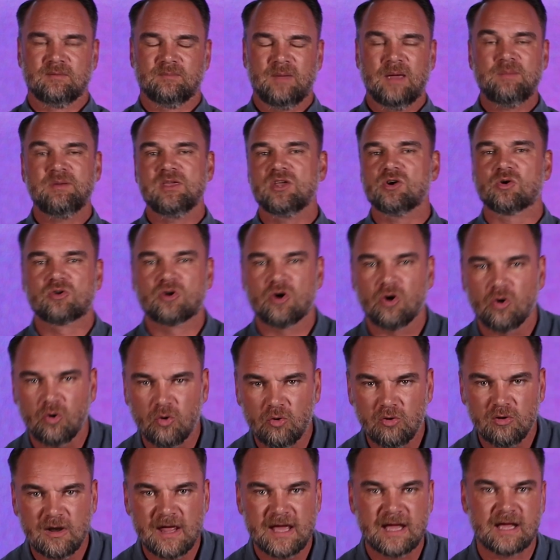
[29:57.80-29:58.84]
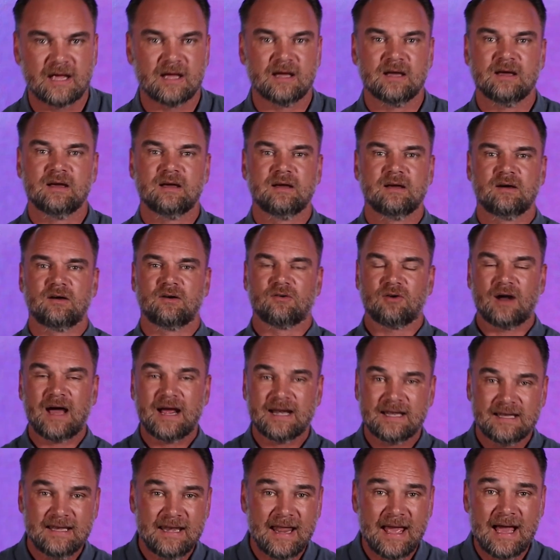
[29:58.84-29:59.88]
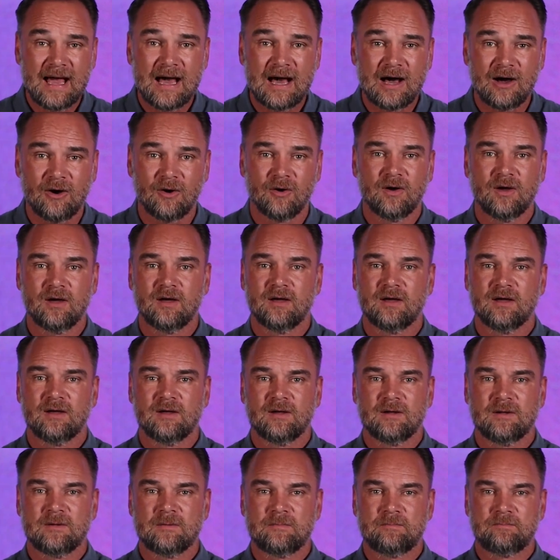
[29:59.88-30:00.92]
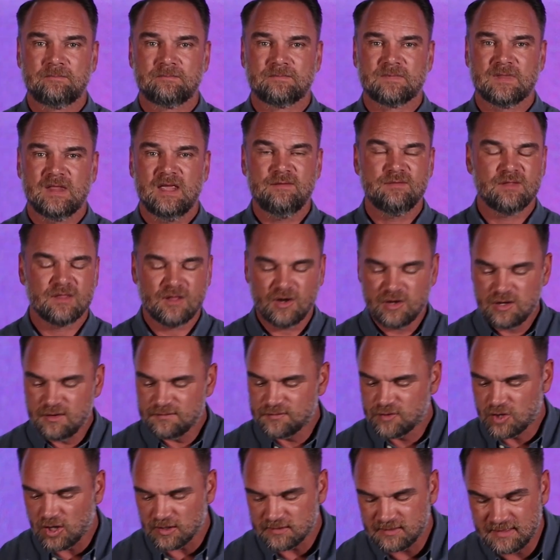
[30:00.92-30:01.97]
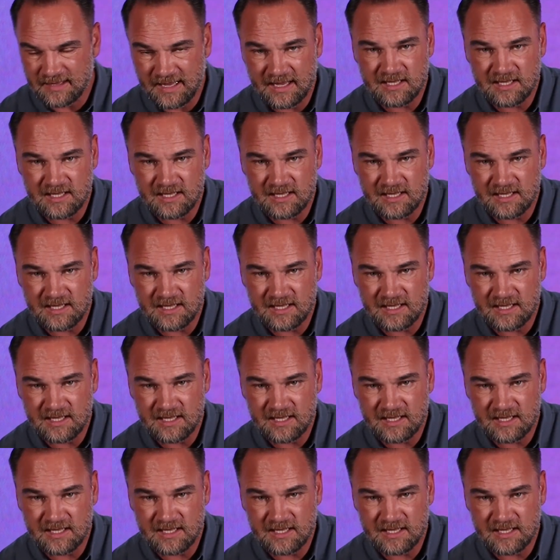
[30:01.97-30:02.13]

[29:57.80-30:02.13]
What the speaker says: maybe you're calling right now, even though you've got